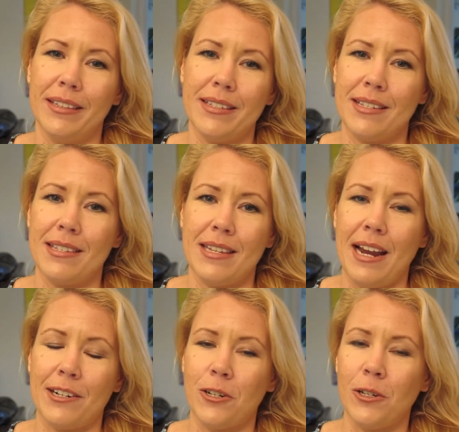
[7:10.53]
this is
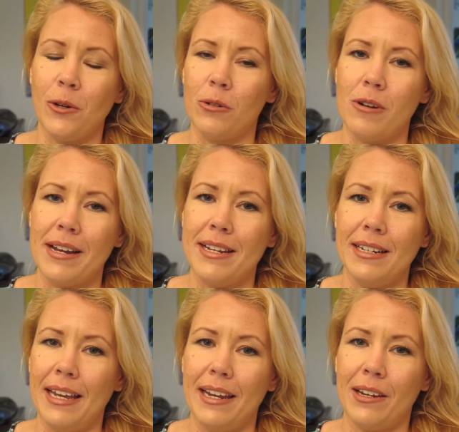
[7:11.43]
actually already
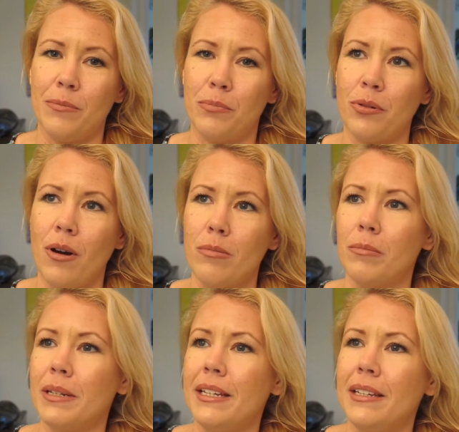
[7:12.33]
like
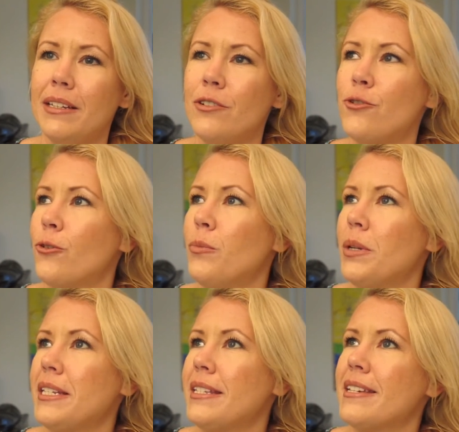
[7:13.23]
probably in
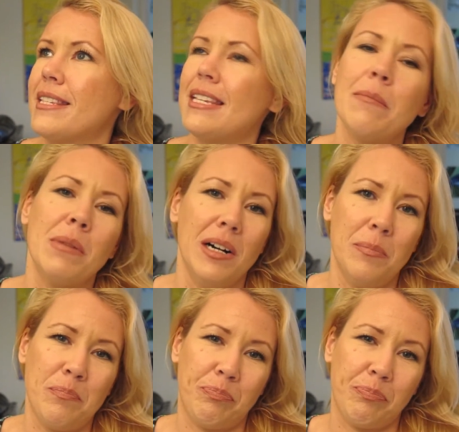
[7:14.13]
Germany the summer,